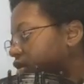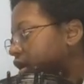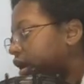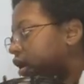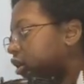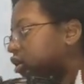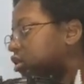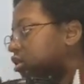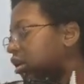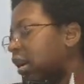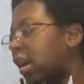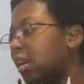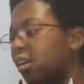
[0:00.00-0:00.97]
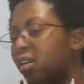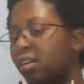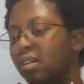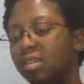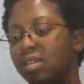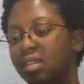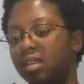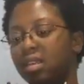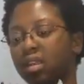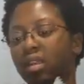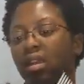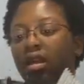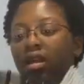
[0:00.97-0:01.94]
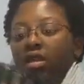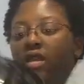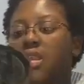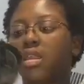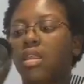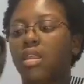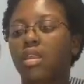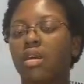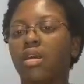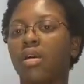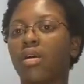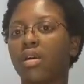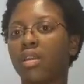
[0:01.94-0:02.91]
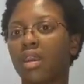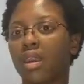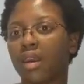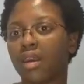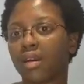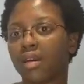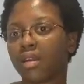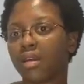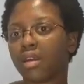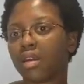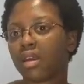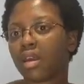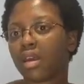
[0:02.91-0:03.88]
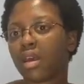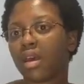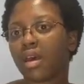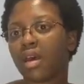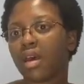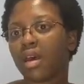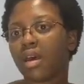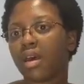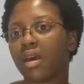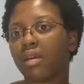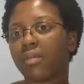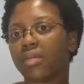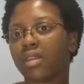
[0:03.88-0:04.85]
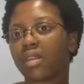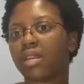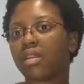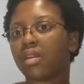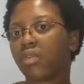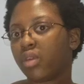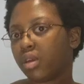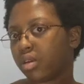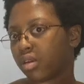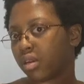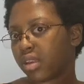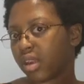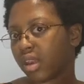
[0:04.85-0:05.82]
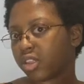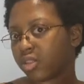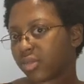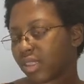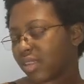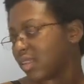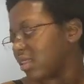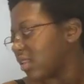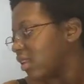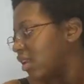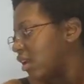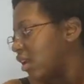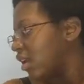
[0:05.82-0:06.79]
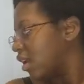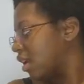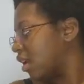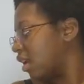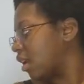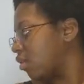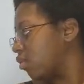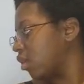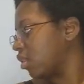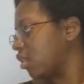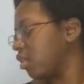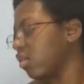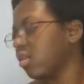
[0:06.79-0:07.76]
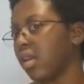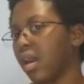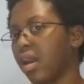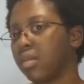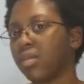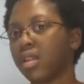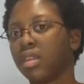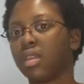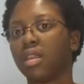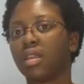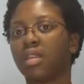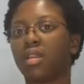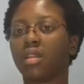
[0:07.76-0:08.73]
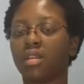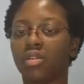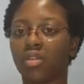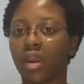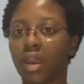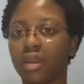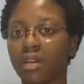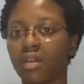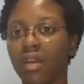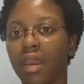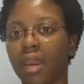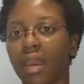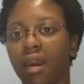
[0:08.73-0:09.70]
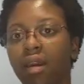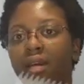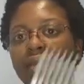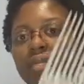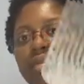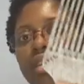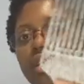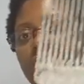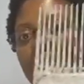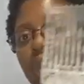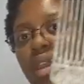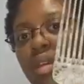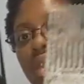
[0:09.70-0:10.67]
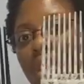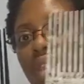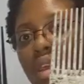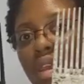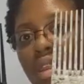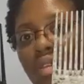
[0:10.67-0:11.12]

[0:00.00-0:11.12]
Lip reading: hair dryer, and this is a Conair diffuser attachment. And once you're done with drying your hair, you can use this